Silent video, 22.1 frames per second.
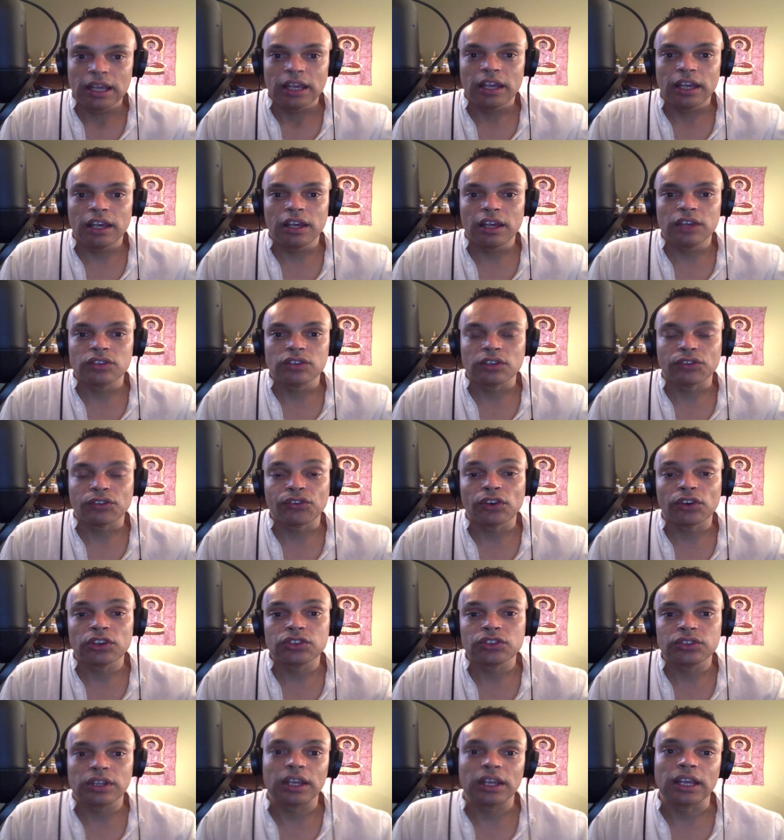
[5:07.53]
Is the
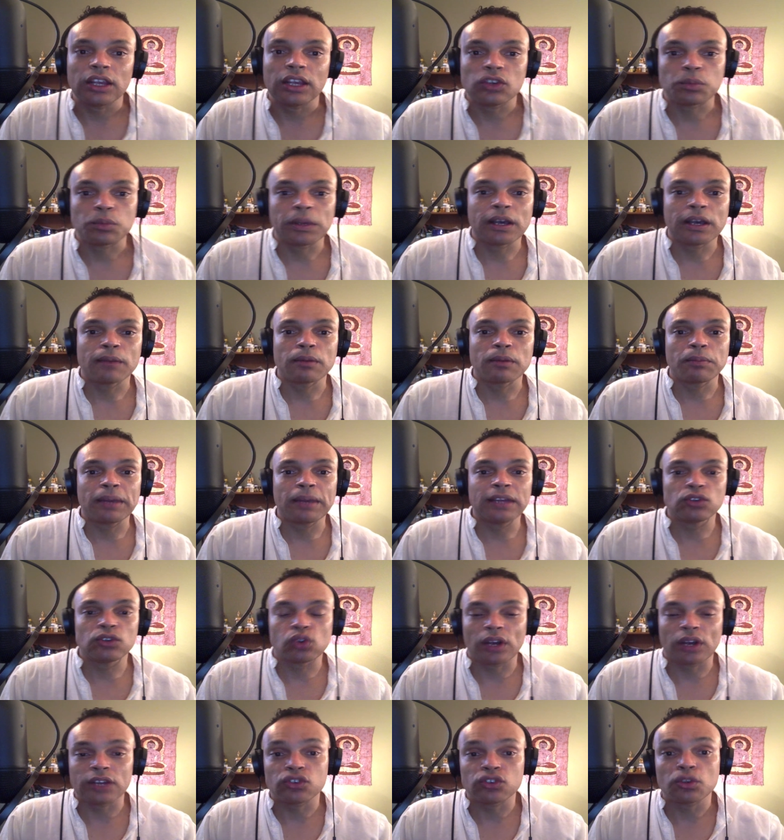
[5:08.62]
first thing is become a
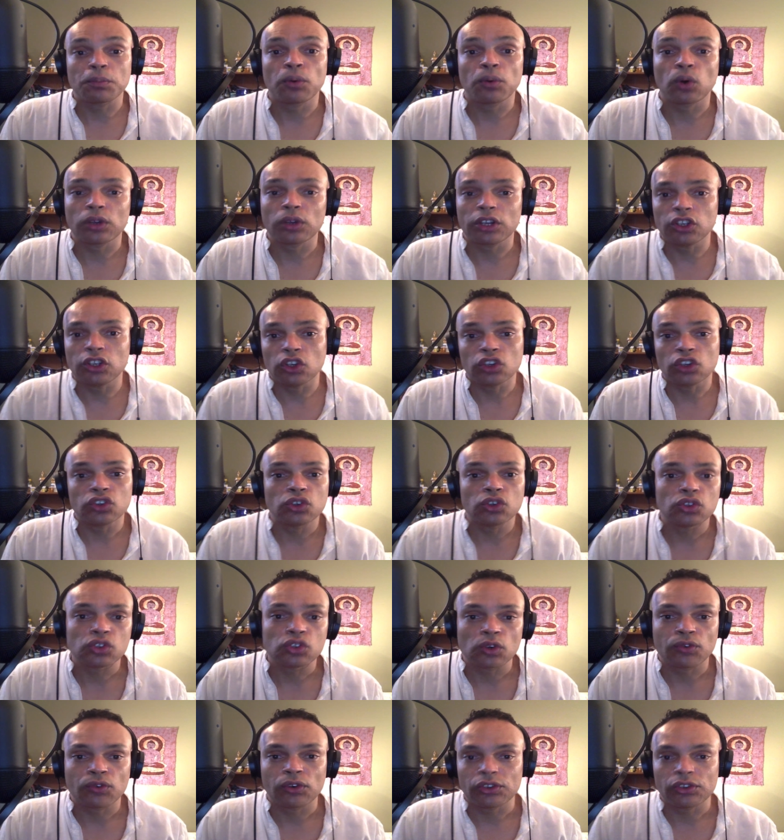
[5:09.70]
Patreon supporter. You can do
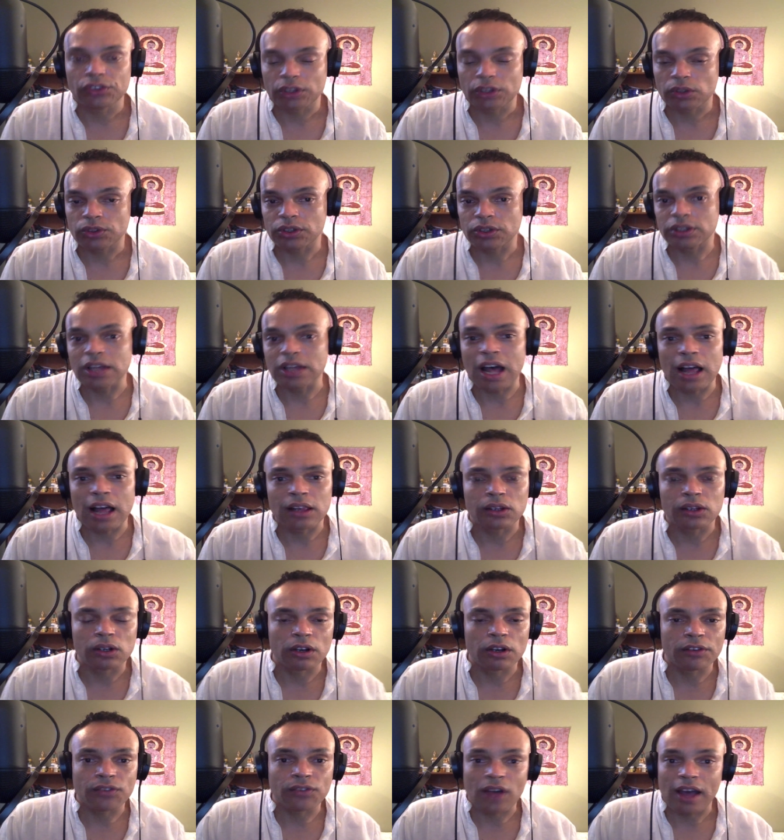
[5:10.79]
so for as little as $1 or
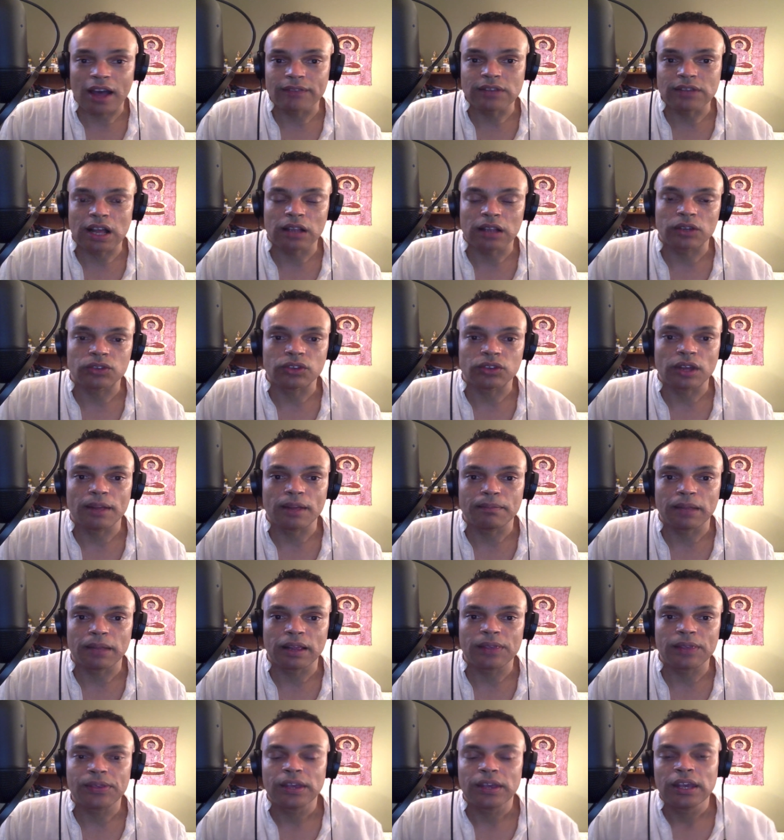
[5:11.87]
$5 a
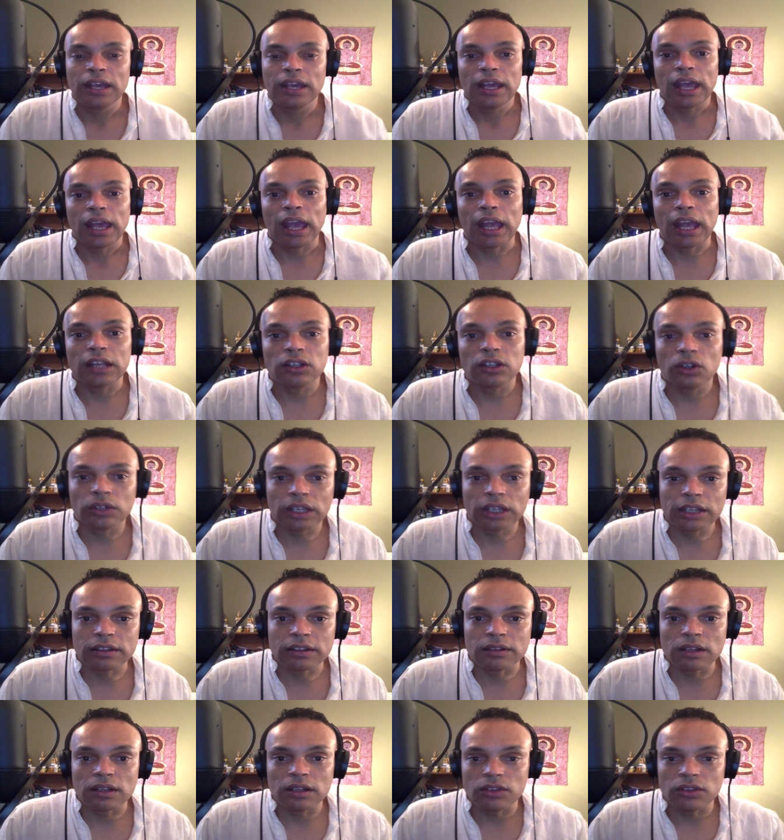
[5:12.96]
month, and you're going to
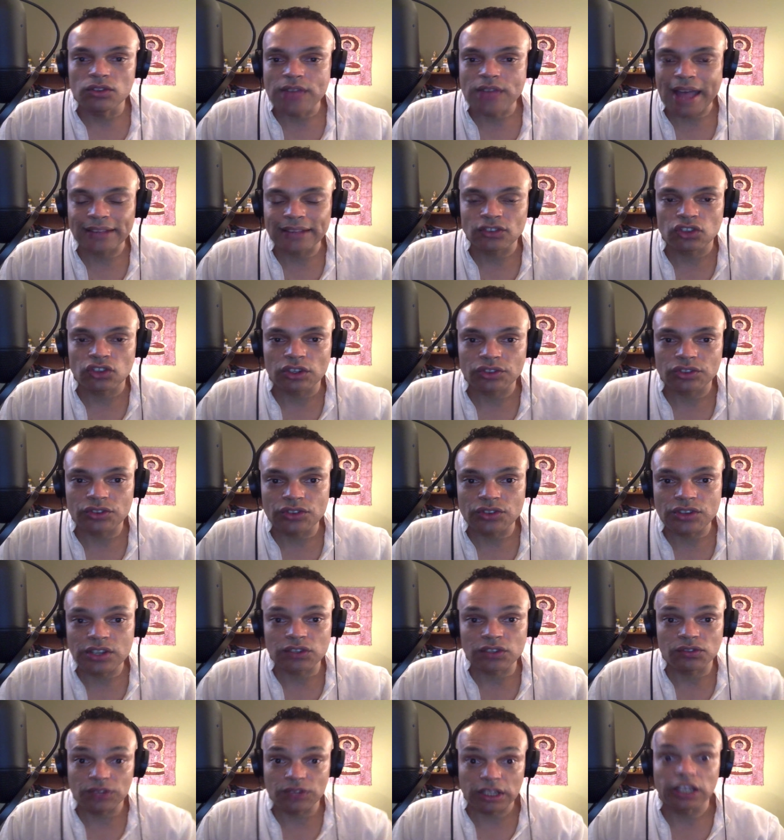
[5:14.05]
get not just
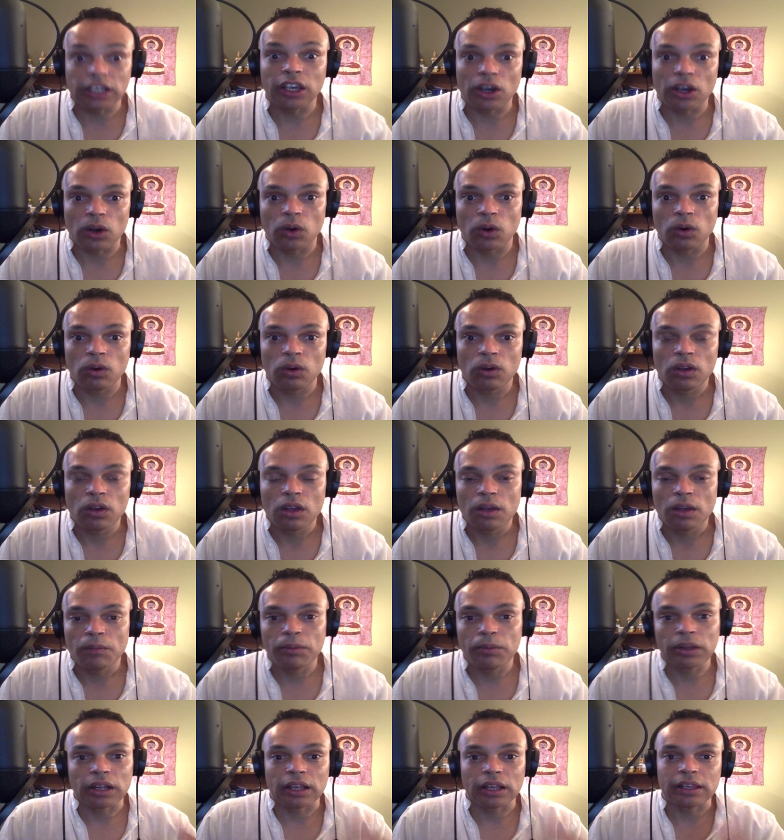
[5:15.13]
this video,
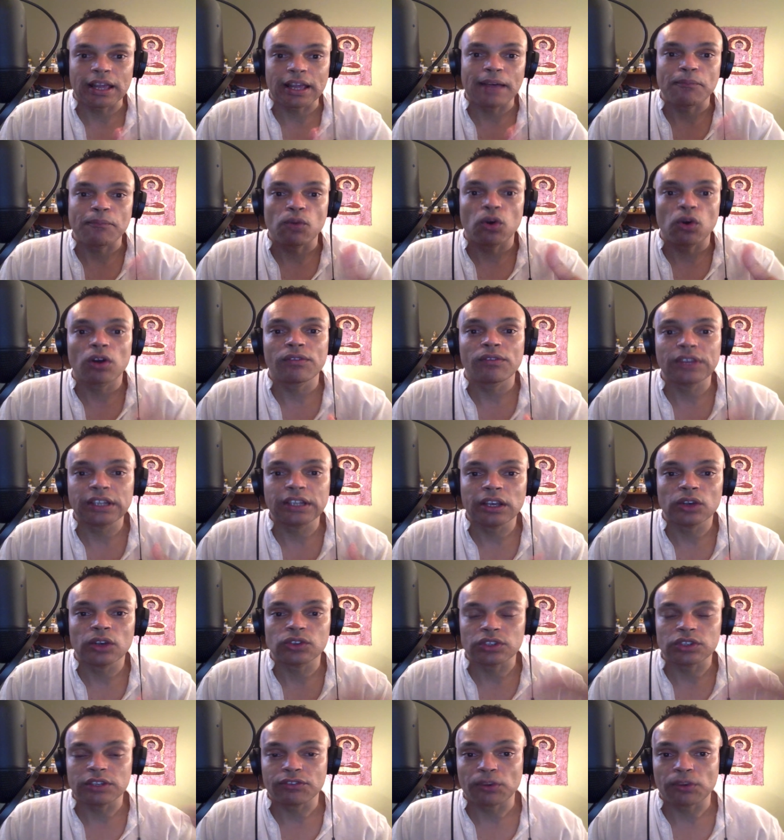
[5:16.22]
but a lot more
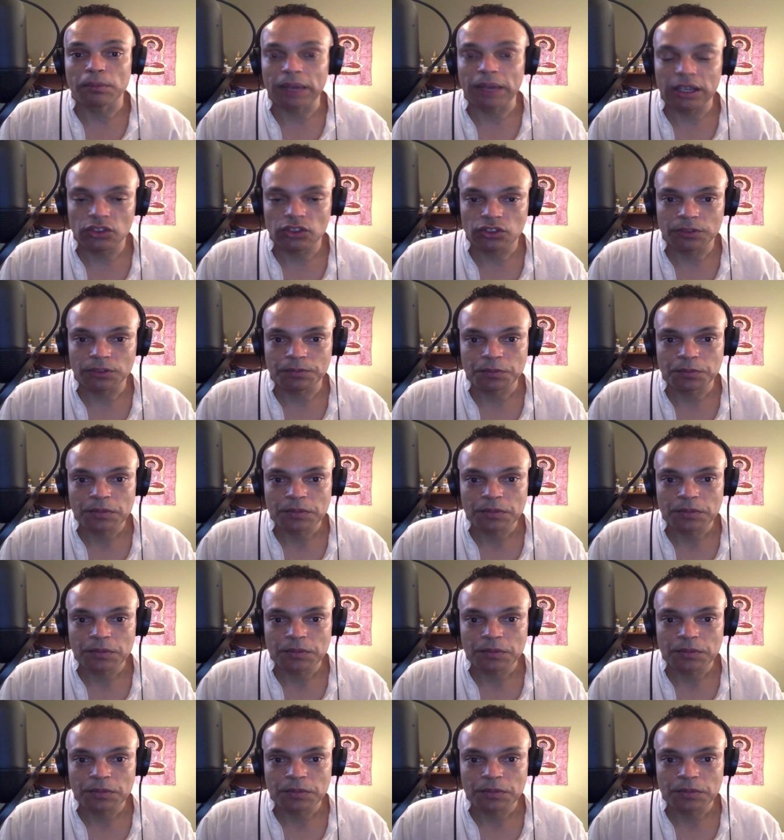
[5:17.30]
videos and information.